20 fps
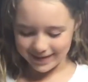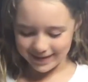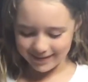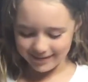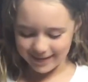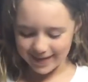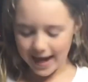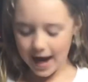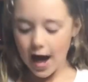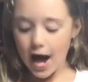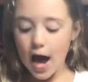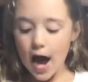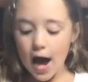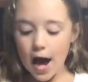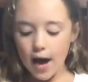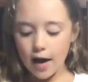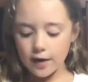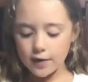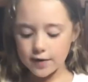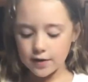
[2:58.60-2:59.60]
yeah.
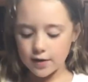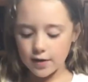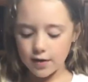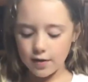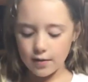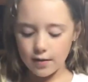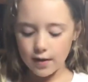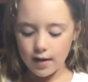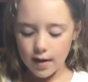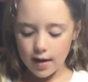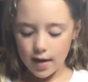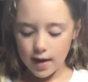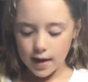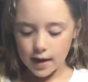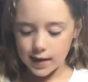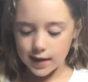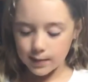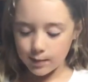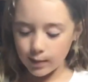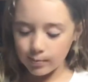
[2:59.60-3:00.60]
So, it's
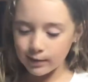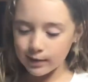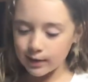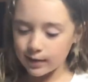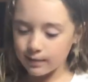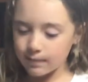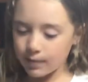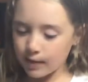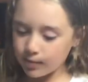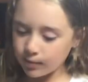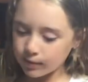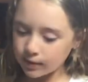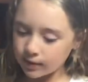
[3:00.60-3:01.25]
probably going to bubble